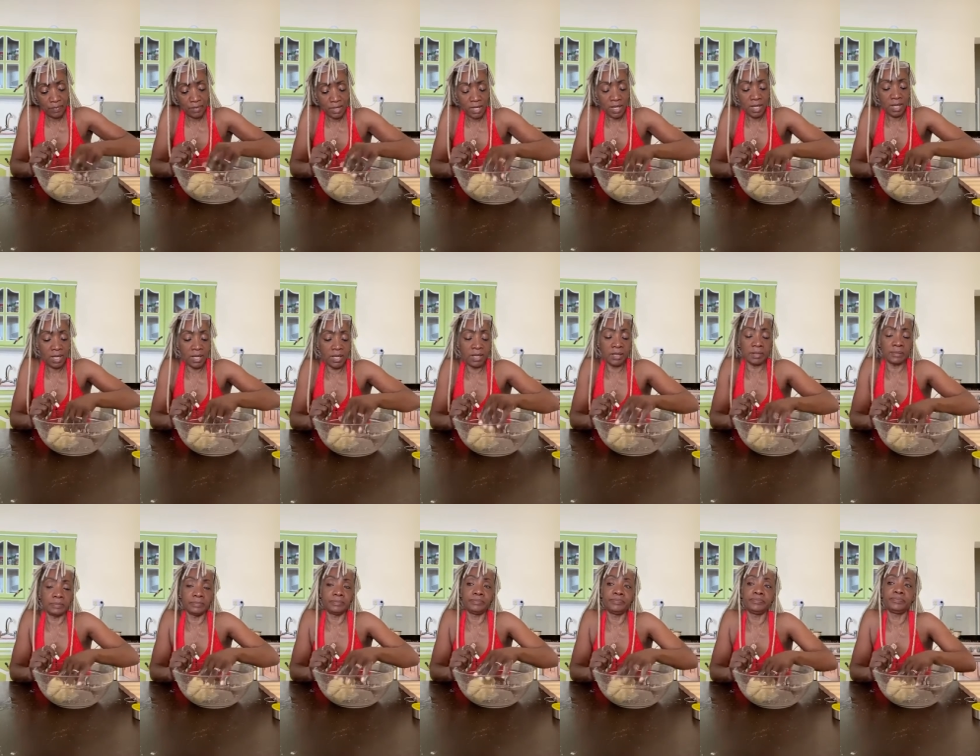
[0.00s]
That
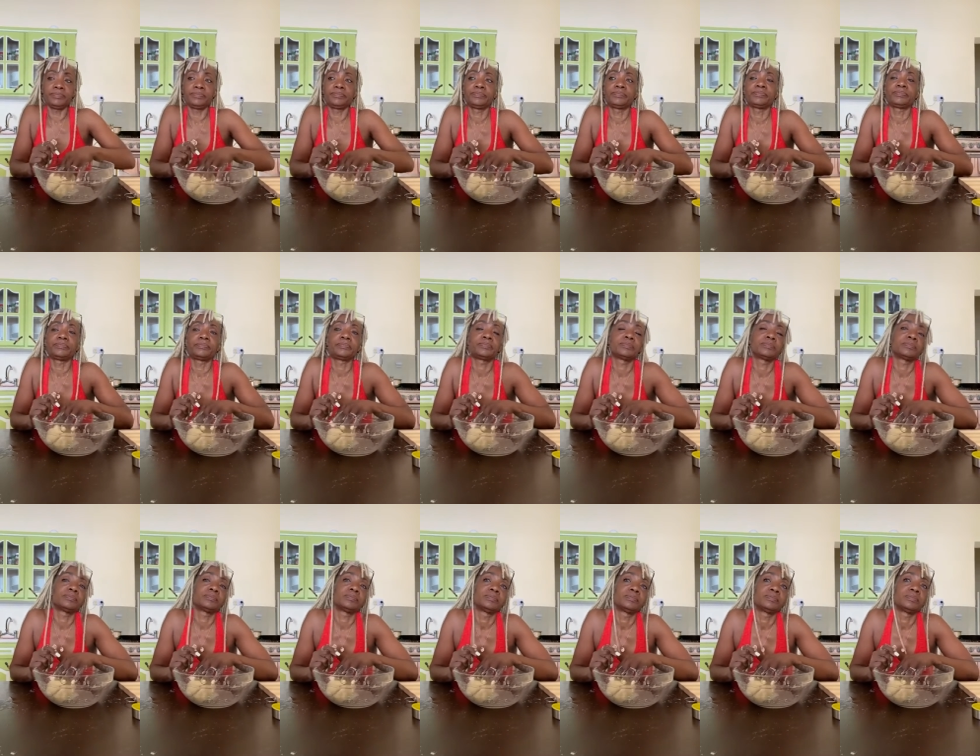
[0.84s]
salt water ain't no
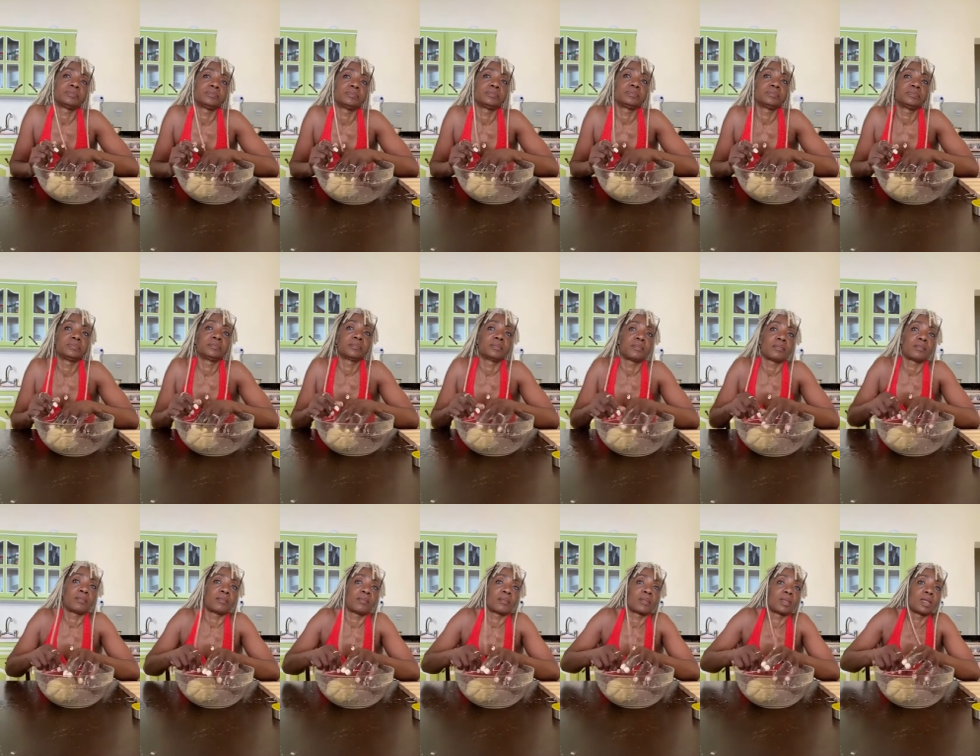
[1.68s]
joke.
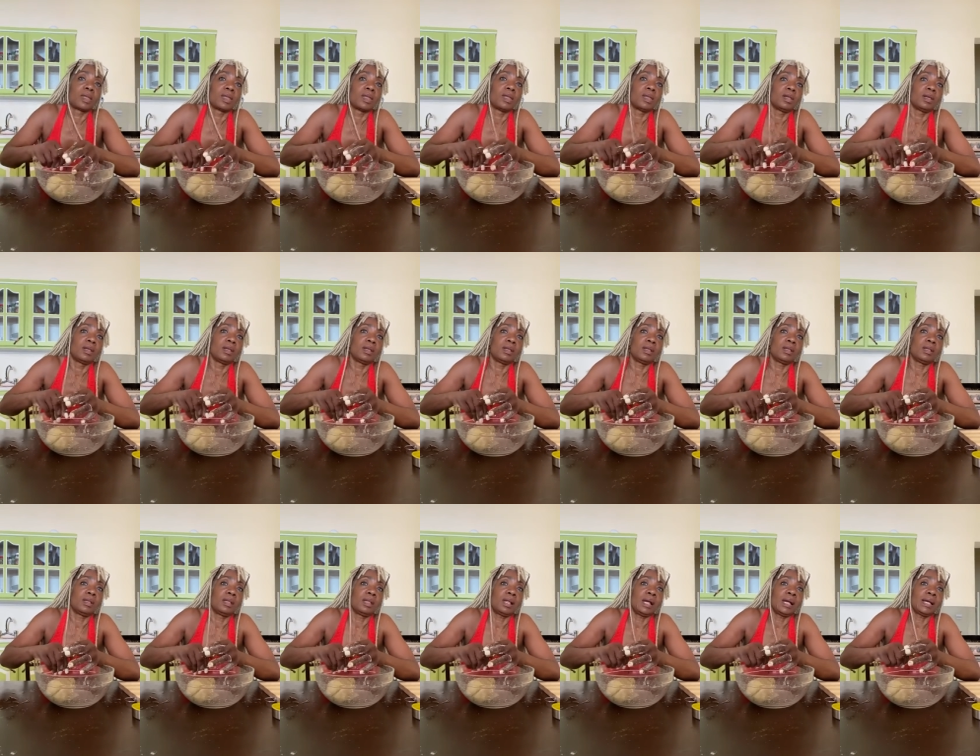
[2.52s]
It
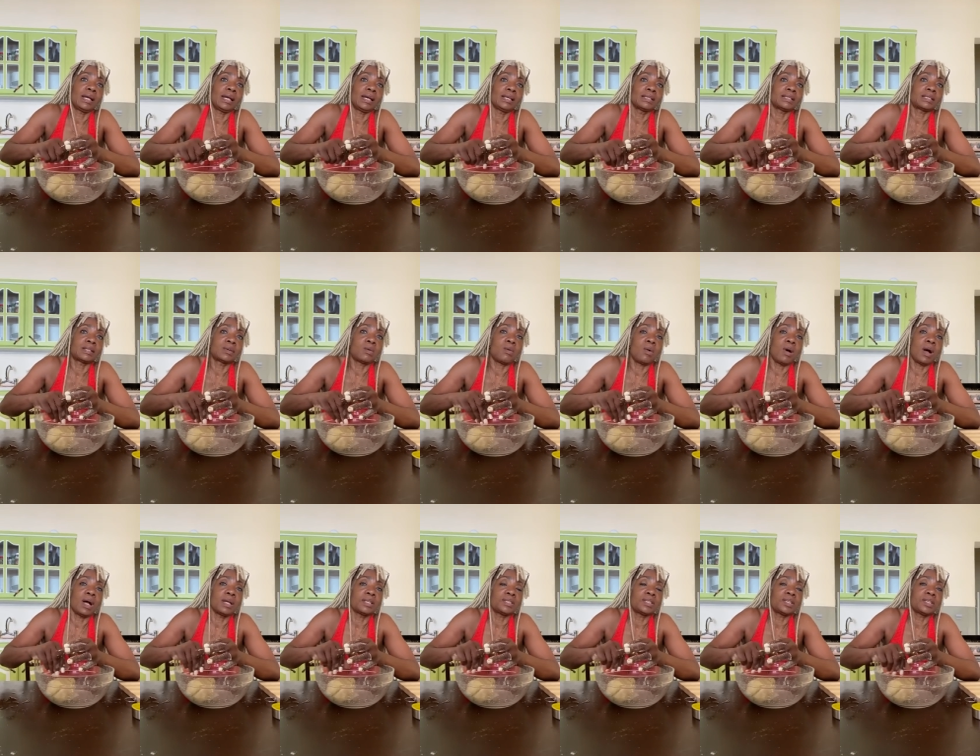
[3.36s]
really is. That
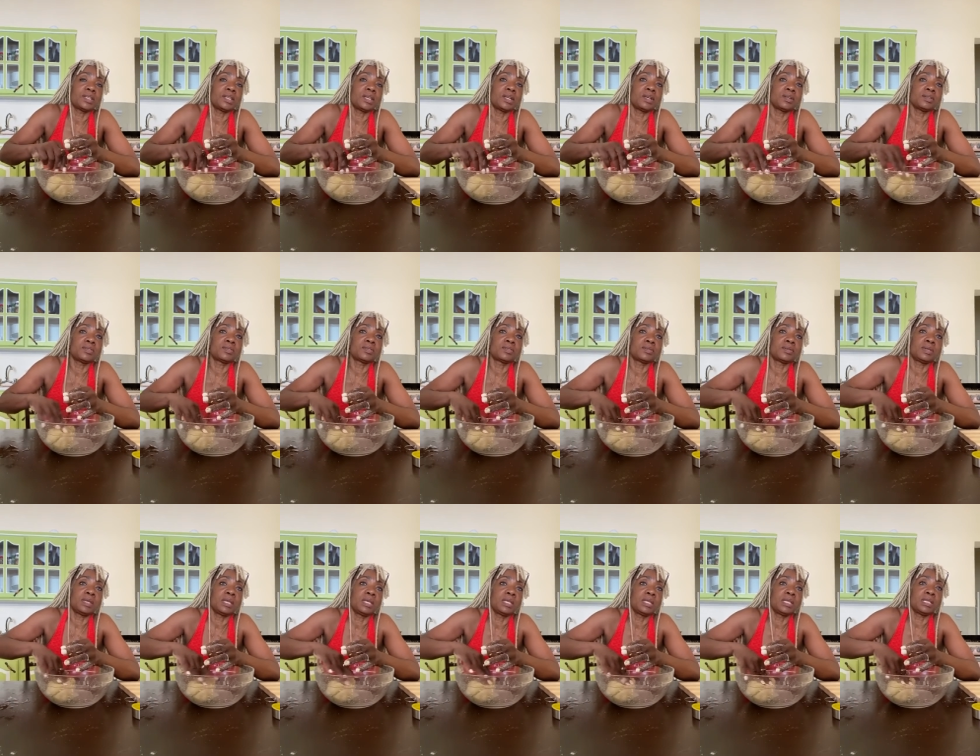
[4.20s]
salt water
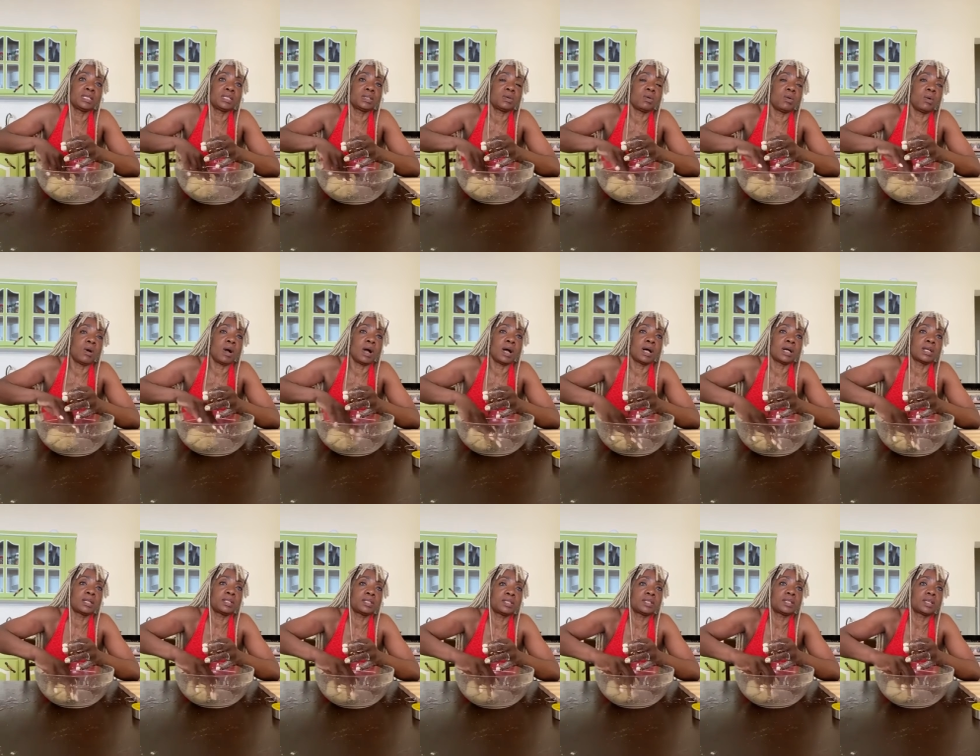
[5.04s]
is no
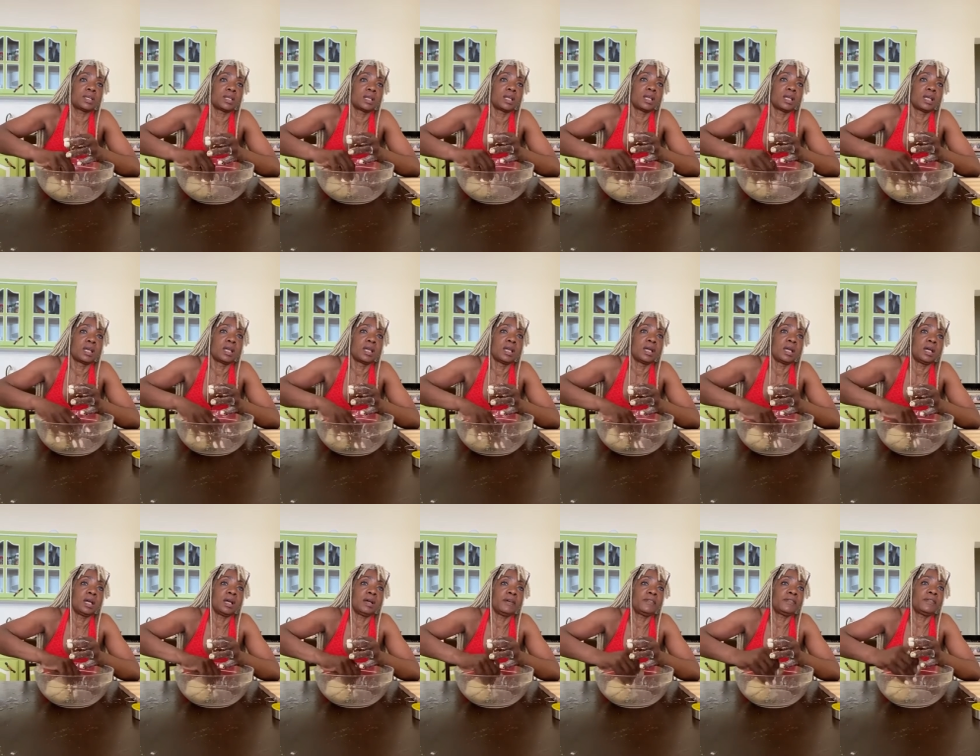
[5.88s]
joke. I
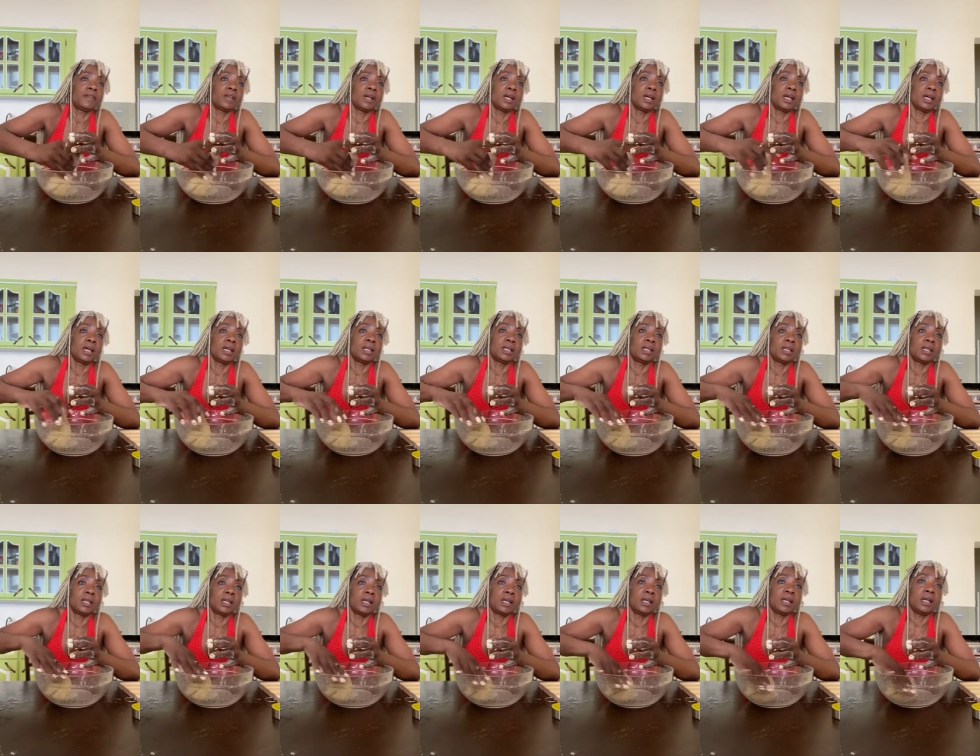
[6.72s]
appreciate
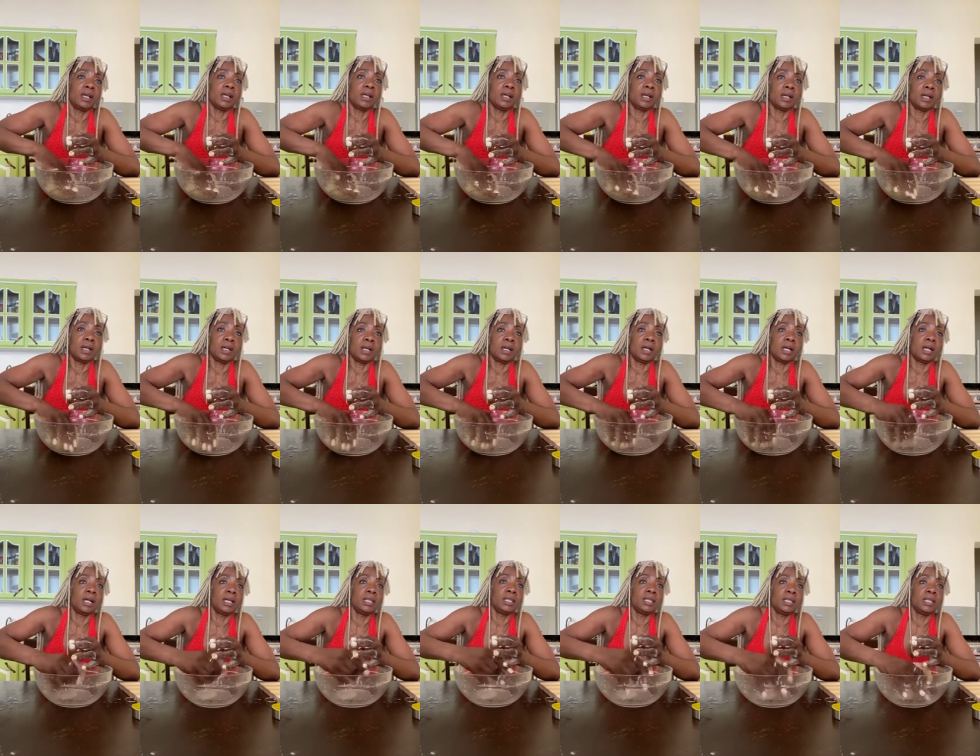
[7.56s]
and love the
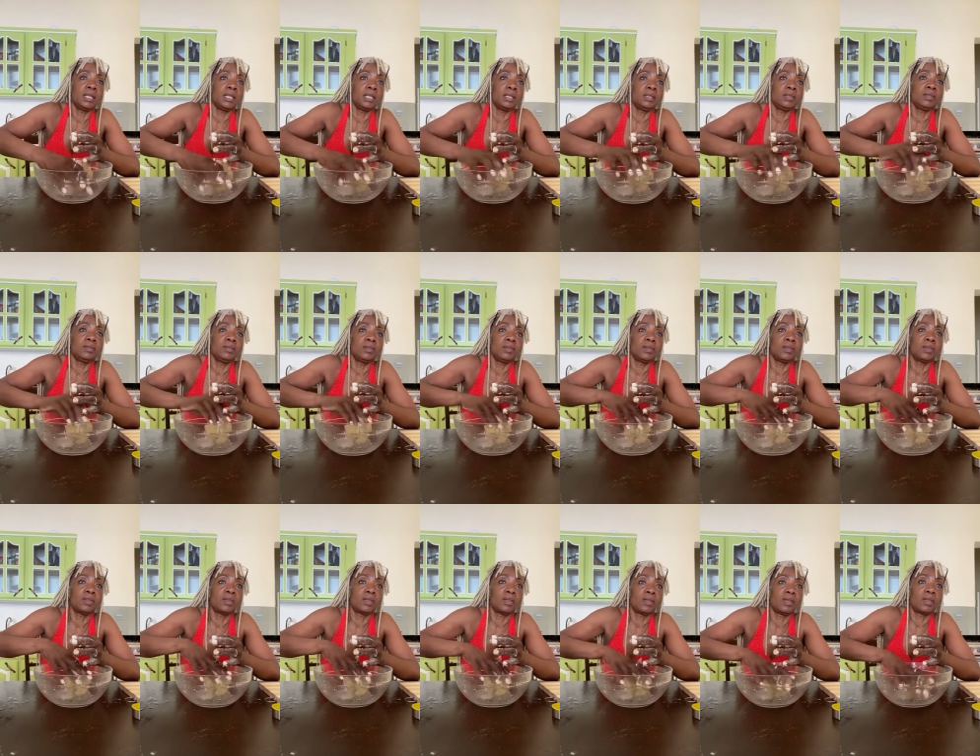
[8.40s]
fact
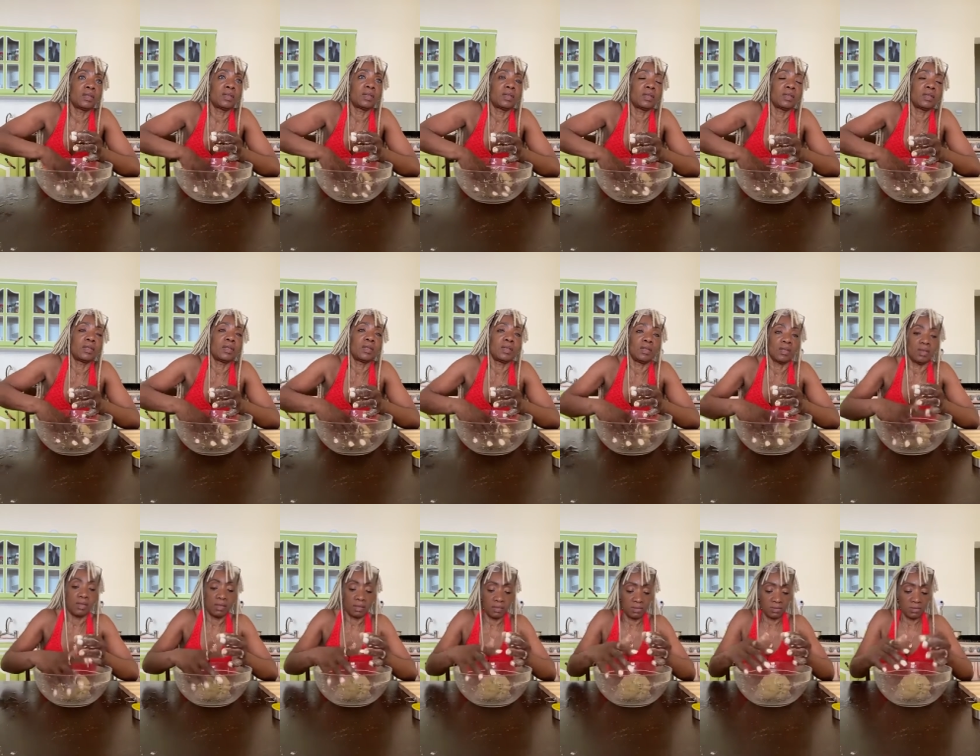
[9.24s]
that I'm
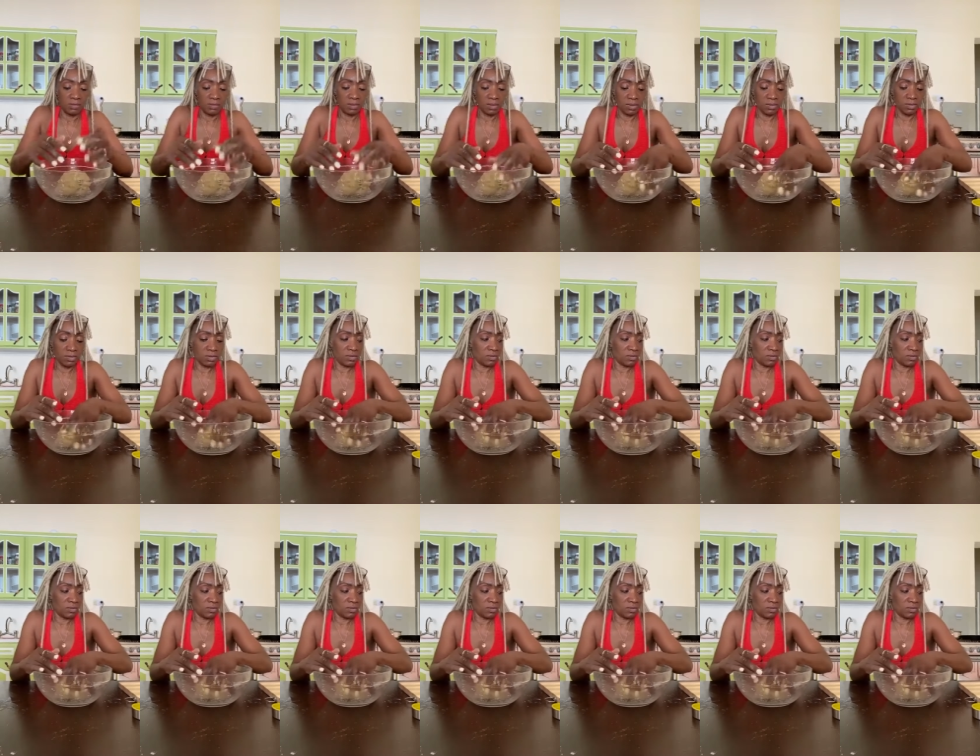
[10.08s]
doing this here.